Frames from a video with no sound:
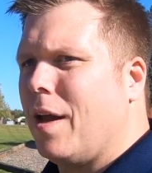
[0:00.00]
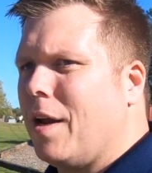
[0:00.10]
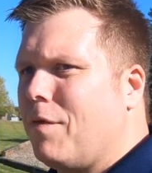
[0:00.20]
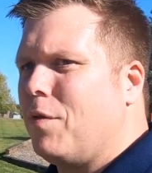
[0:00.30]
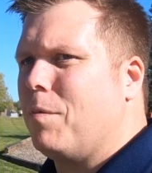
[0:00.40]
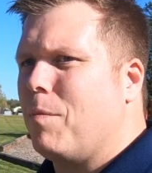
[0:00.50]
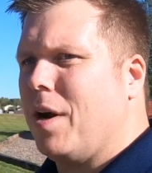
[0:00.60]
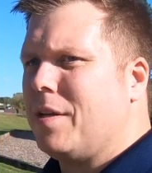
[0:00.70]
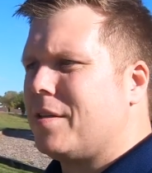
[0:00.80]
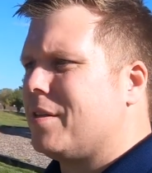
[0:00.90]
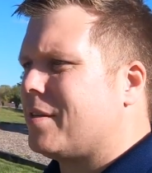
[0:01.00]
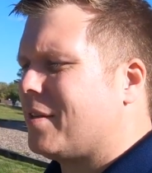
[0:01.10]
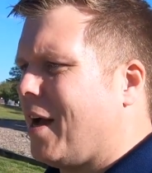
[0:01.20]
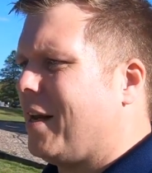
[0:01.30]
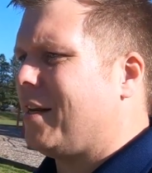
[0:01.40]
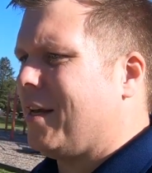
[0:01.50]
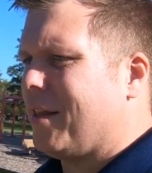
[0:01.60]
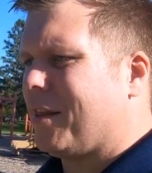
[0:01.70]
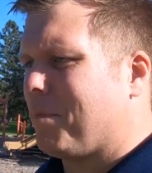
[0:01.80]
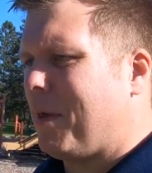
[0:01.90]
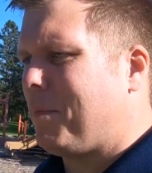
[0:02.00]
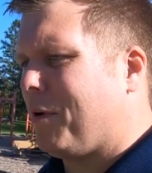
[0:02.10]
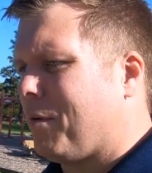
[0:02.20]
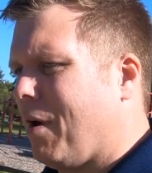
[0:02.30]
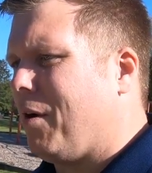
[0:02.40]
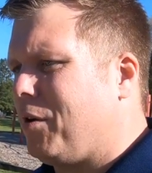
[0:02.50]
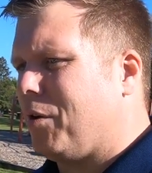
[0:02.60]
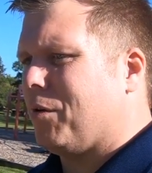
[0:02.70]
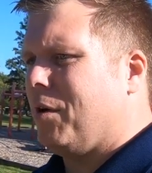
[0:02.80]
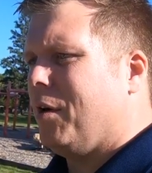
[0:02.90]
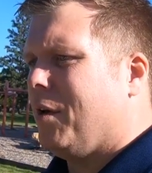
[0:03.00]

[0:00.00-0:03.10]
and if you embrace this idea that the people around you